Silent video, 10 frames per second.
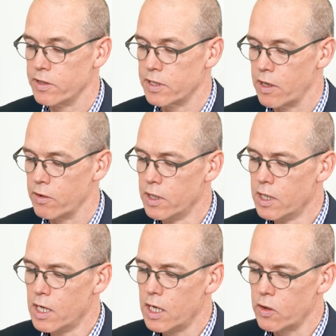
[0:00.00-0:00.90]
So
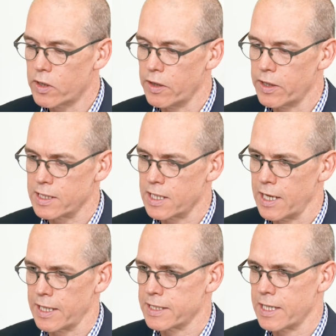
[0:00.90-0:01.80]
looking at things
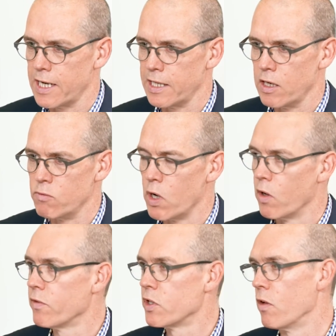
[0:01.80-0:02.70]
like, say, a
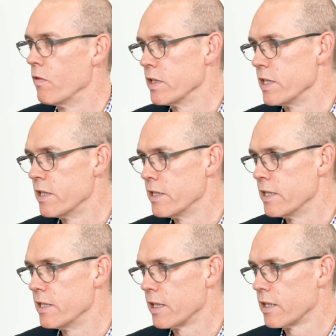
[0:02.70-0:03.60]
run-off solvency
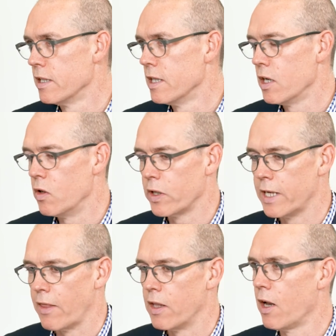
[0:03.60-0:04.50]
statistic, looking
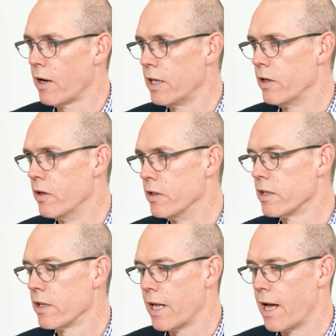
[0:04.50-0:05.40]
at the likelihood
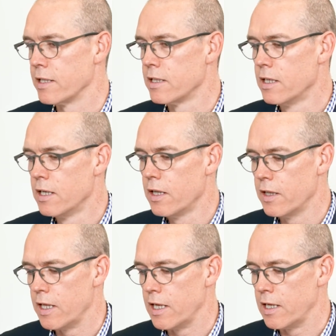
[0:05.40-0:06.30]
that
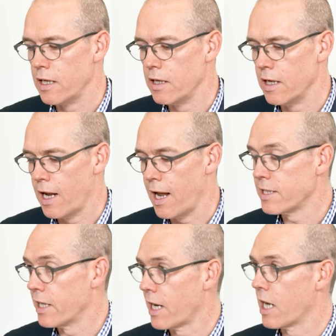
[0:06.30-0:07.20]
the
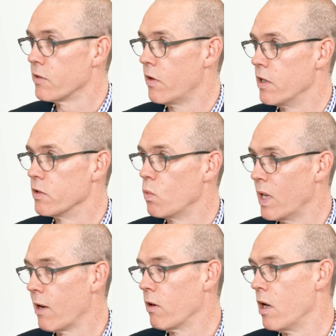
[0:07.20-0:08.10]
asset cash flows
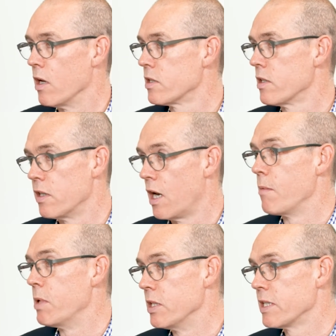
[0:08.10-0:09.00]
will outlast the
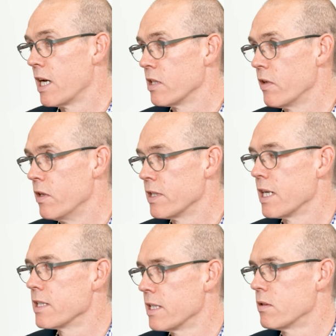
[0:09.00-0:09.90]
liability cash flows.
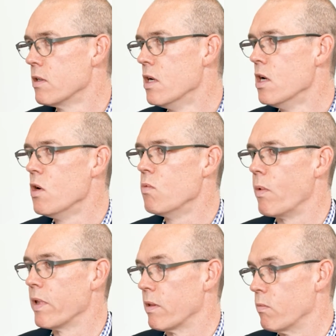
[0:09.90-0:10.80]
That's what
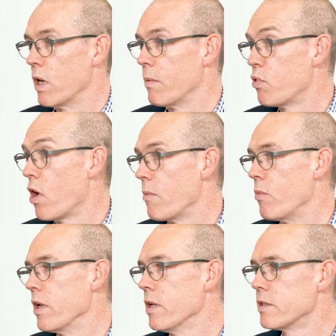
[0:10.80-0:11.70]
we think one of the
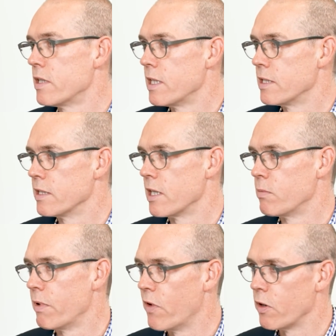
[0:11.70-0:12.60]
primary statistics they
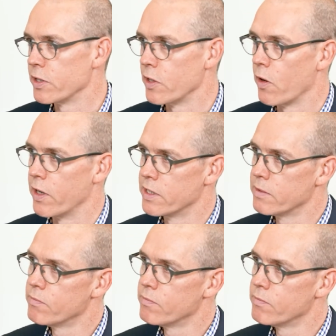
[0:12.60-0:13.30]
should be focusing on is.